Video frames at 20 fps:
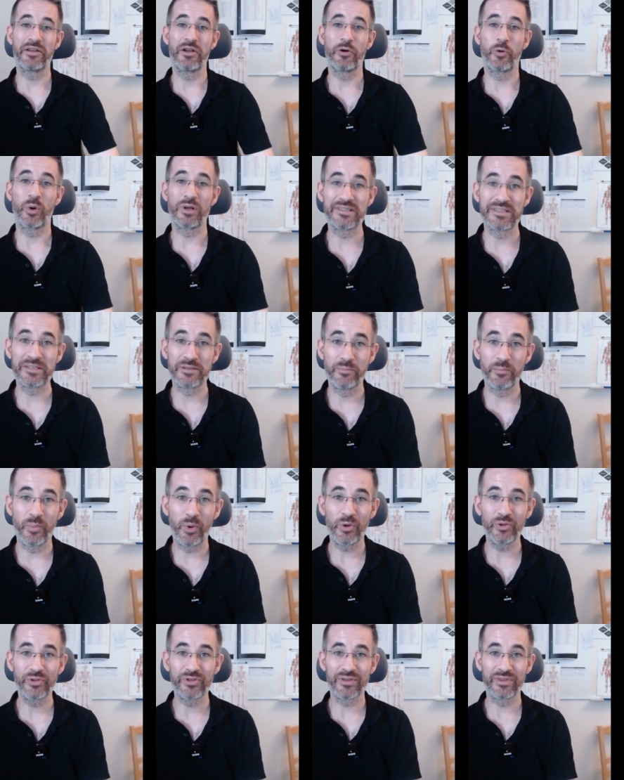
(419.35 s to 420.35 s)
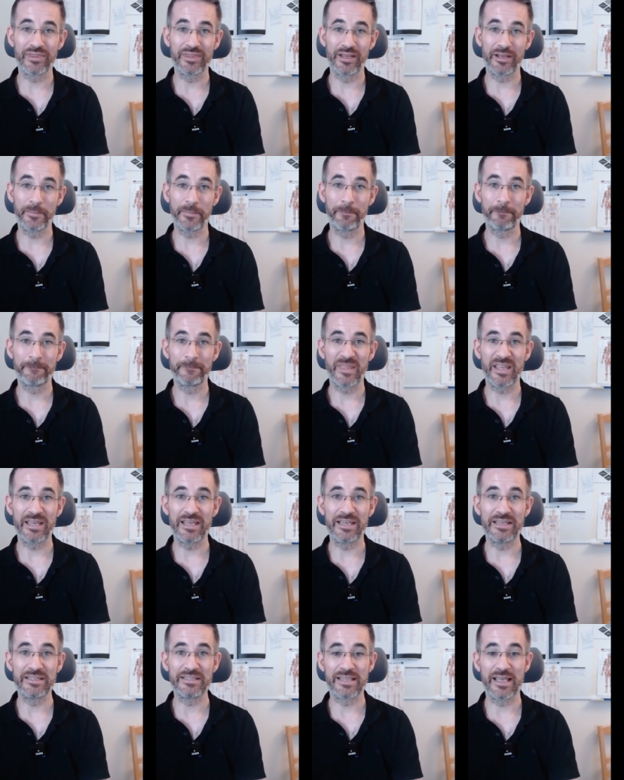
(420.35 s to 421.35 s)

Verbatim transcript: What's important there is